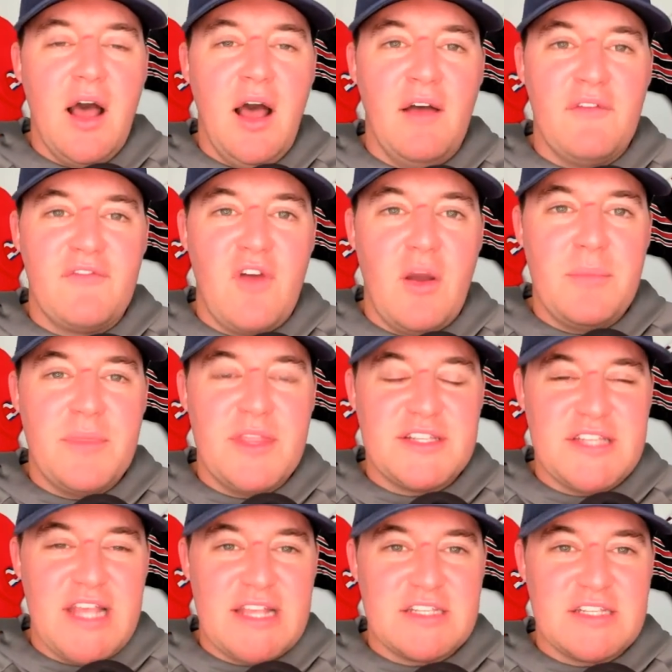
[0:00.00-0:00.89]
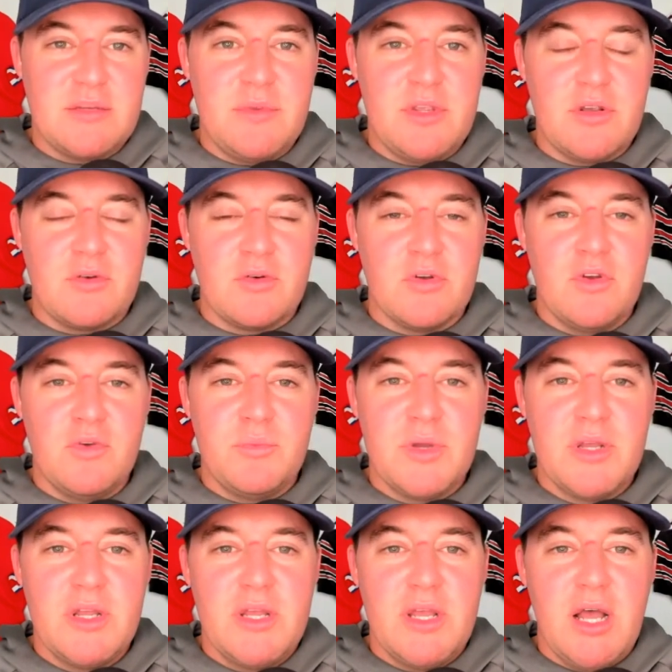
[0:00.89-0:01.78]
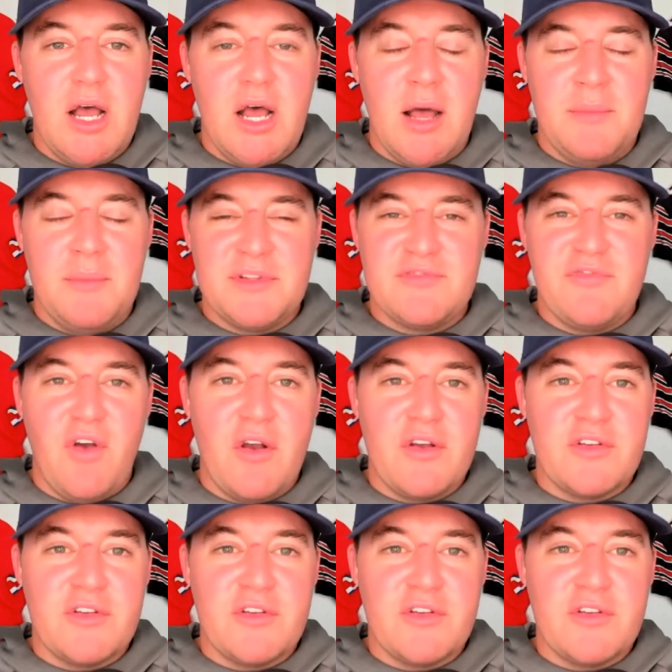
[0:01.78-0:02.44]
from this SMU group as far